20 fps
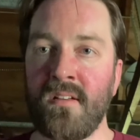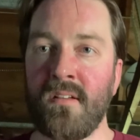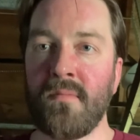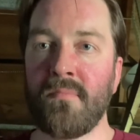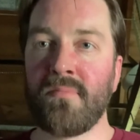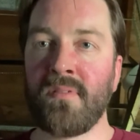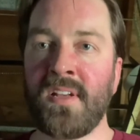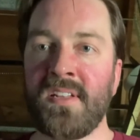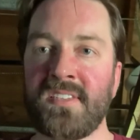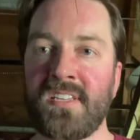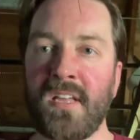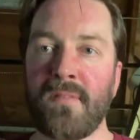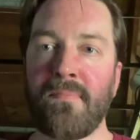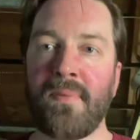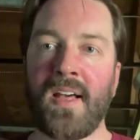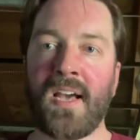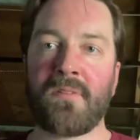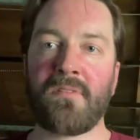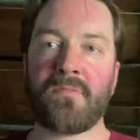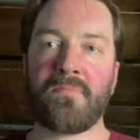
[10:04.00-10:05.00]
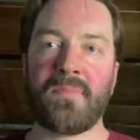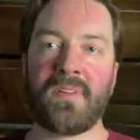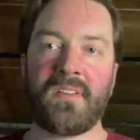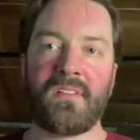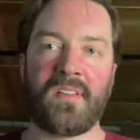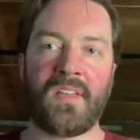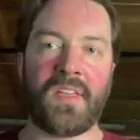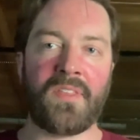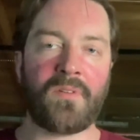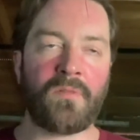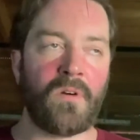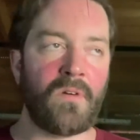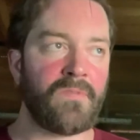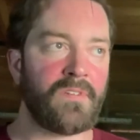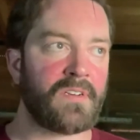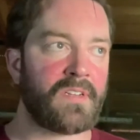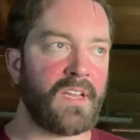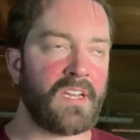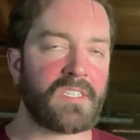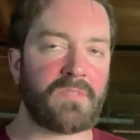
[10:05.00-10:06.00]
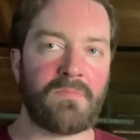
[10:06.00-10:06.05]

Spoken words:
Please get back with me, either over text